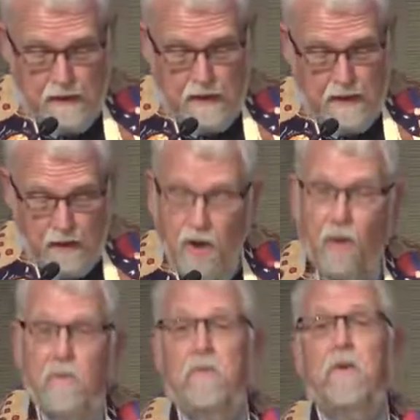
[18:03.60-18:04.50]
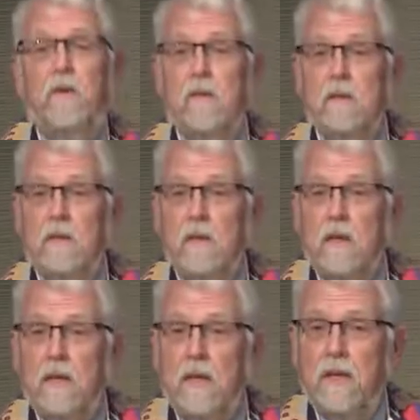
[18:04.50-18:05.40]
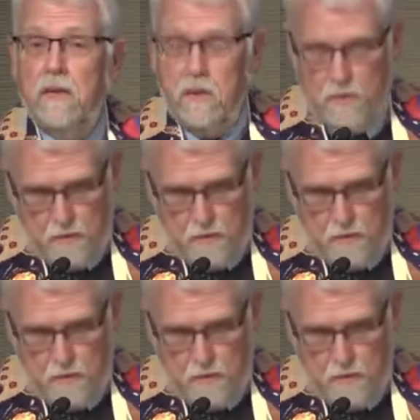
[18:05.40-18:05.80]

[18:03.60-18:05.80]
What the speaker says: and hopeful in those